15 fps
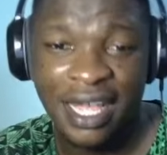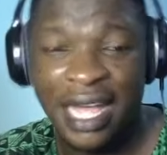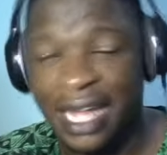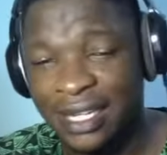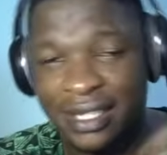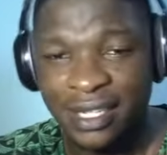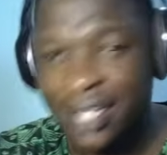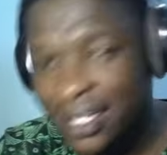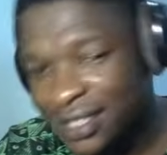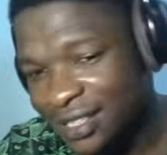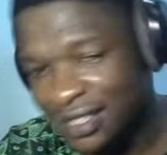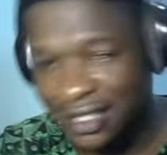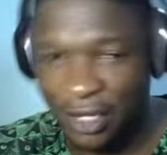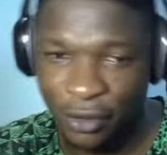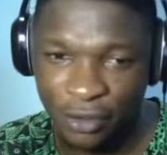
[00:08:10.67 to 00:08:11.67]
and he hits
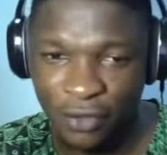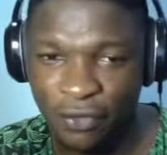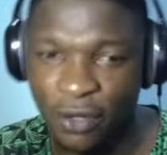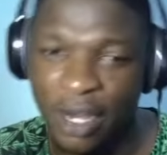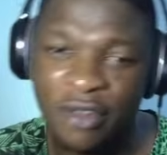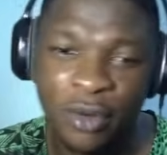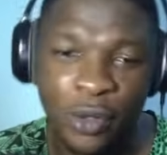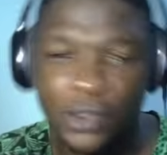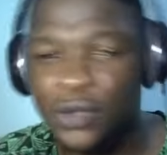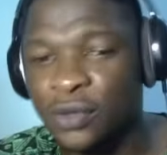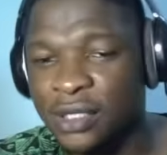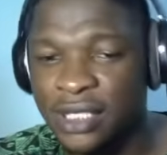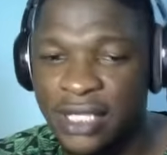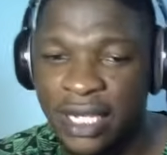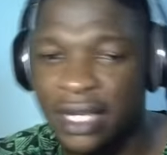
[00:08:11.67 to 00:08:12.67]
his neck on the floor. Everyone was
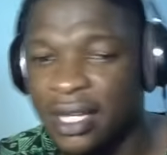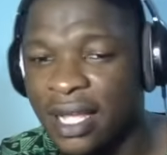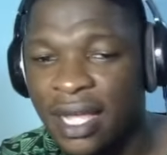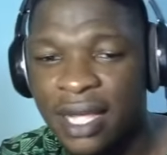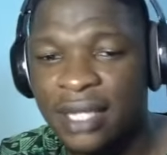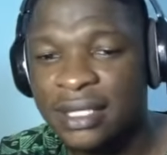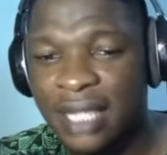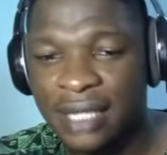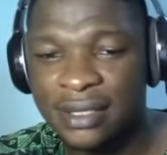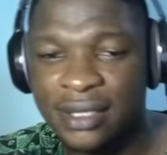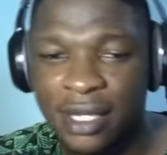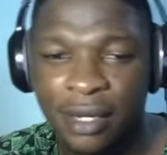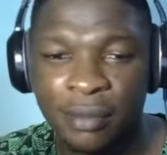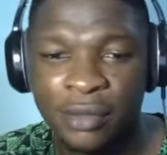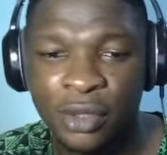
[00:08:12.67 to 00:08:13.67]
concerned that
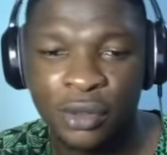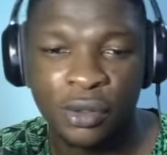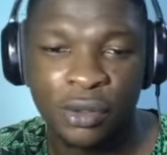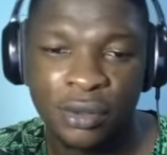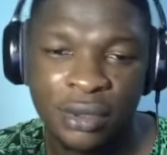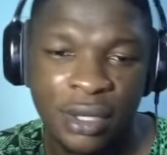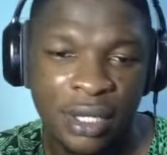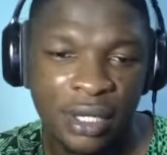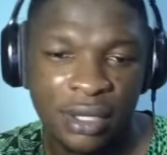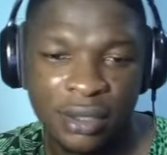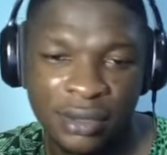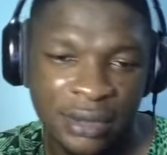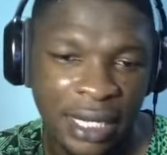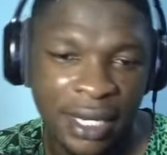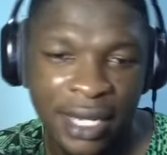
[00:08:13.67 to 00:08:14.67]

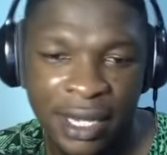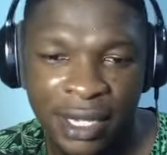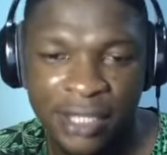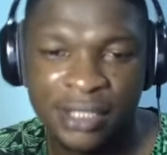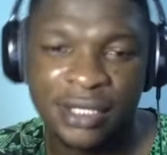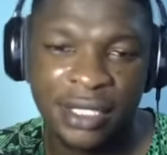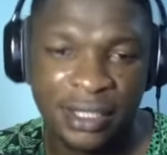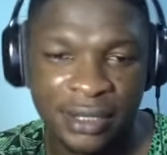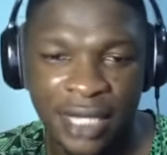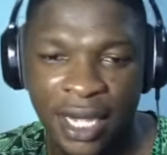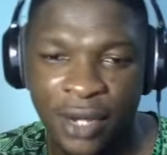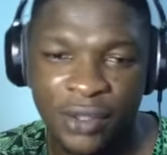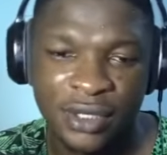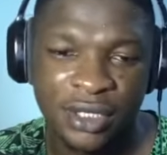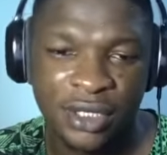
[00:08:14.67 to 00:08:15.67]
Daka is a
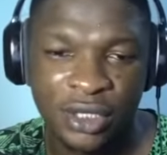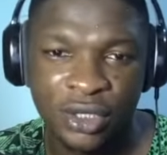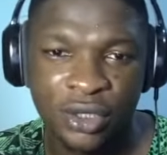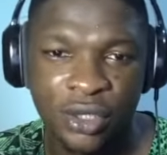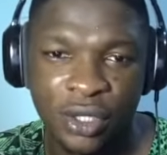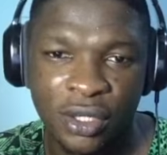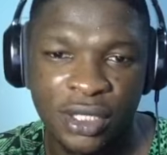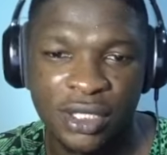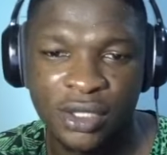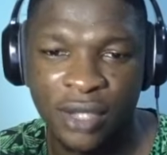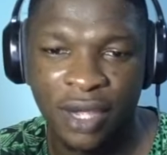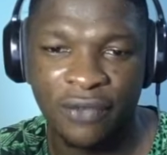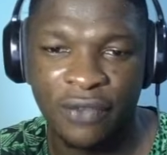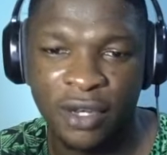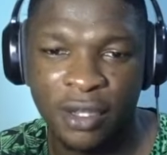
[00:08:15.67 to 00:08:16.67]
doubt, is injured, is
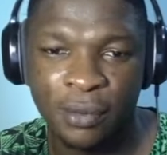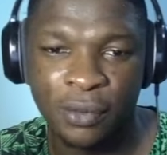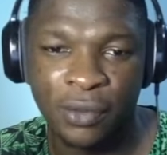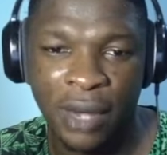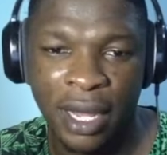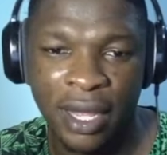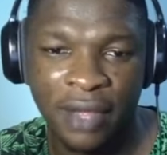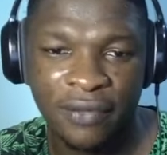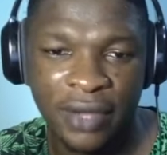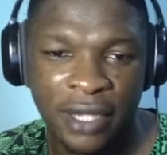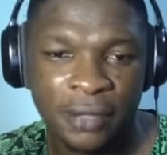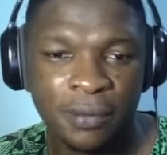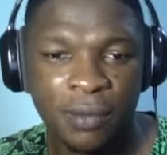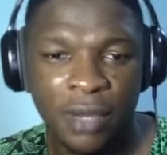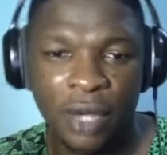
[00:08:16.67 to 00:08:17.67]
not available.
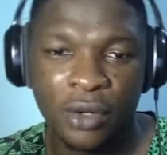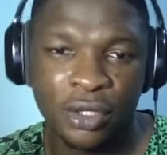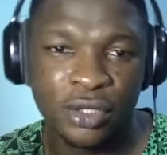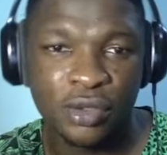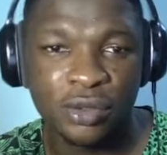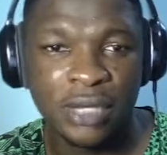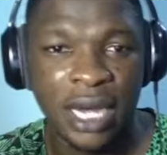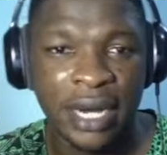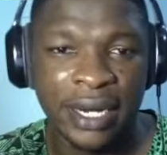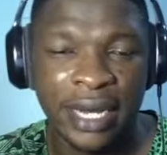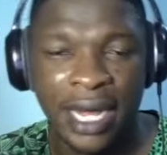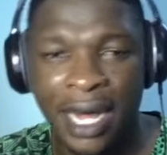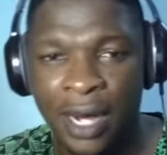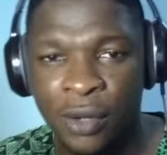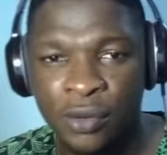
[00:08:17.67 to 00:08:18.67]
However, according to Gary
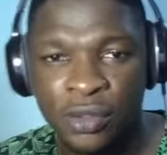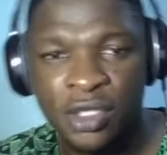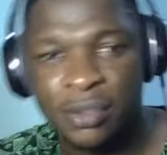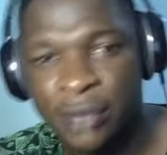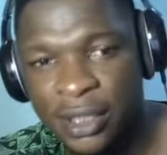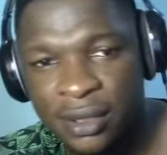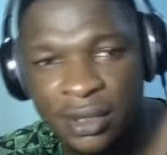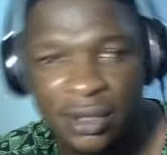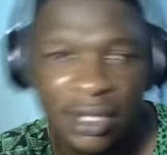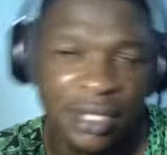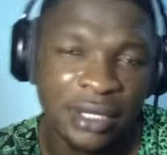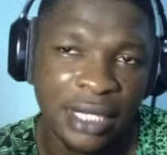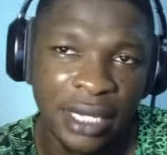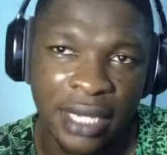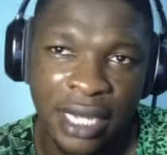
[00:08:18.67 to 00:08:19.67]
Al Smith,
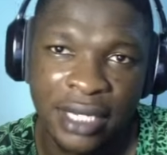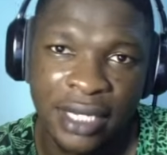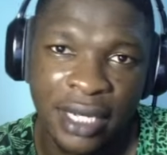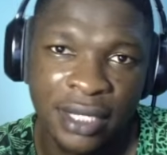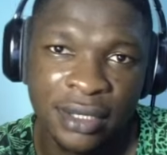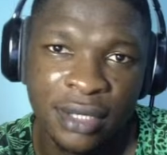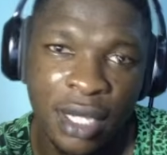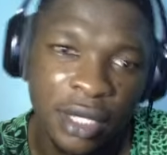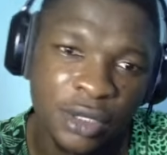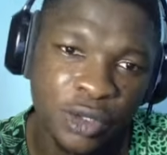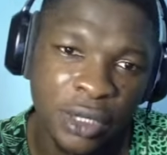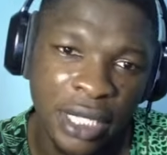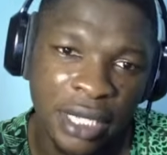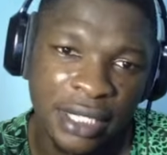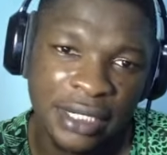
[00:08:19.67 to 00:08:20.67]
a Ghanaian
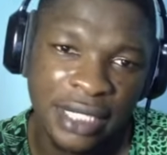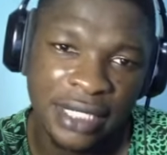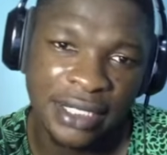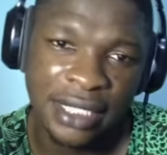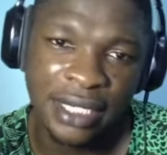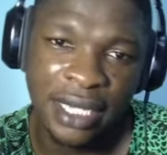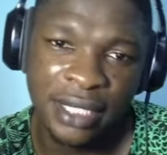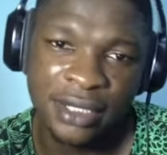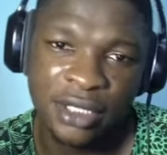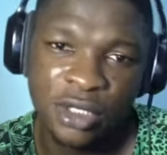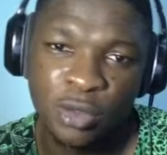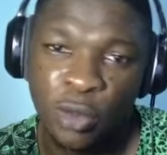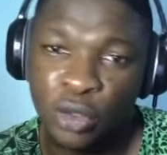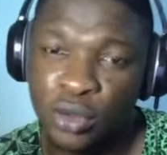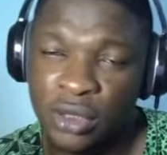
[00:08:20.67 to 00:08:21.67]
journalist, has said that he
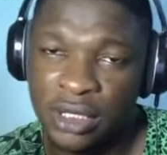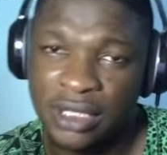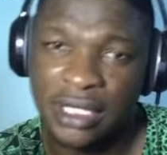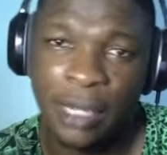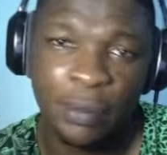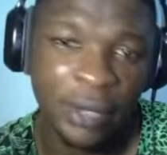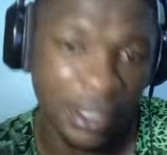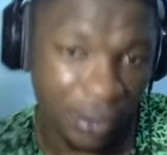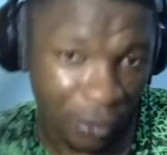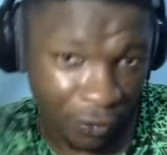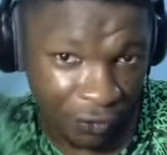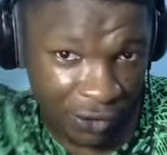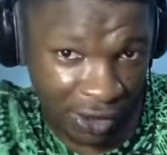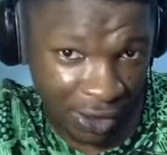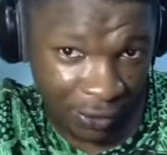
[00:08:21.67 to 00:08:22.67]
spoke to the Zambian
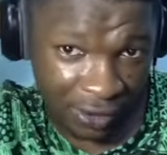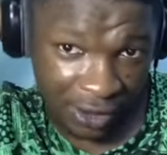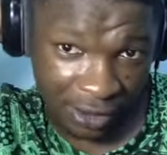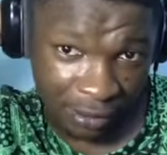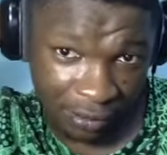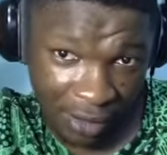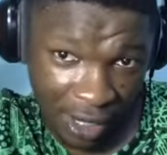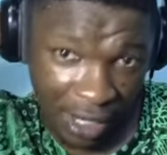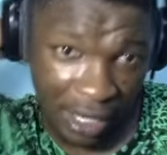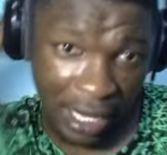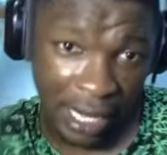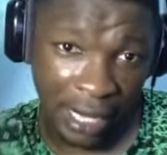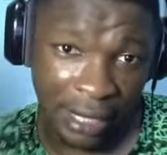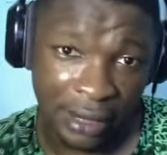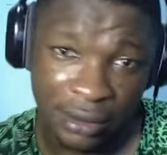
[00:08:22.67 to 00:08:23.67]
official team,
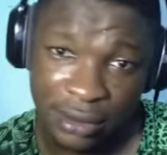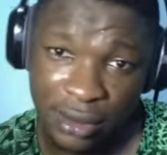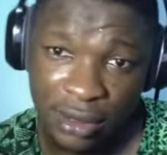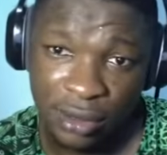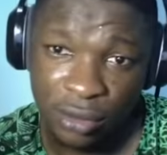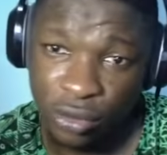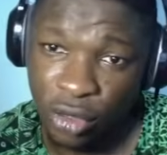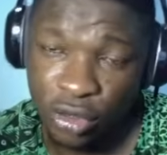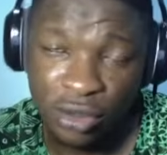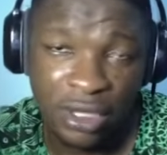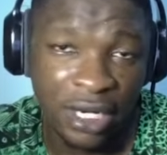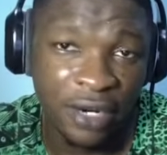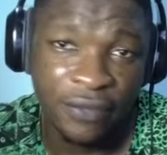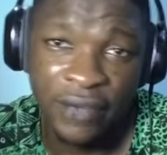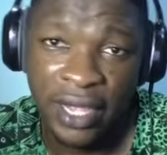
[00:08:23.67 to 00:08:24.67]
and just to
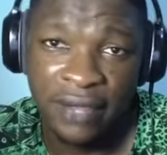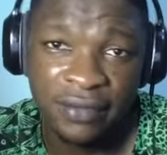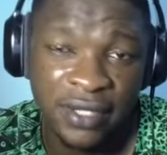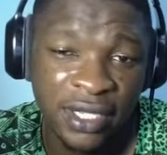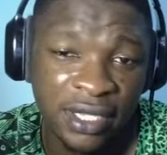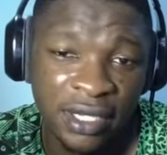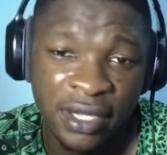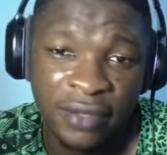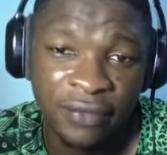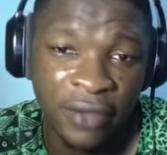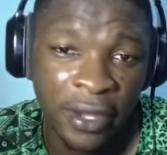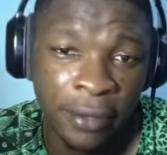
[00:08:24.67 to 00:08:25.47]
clarify if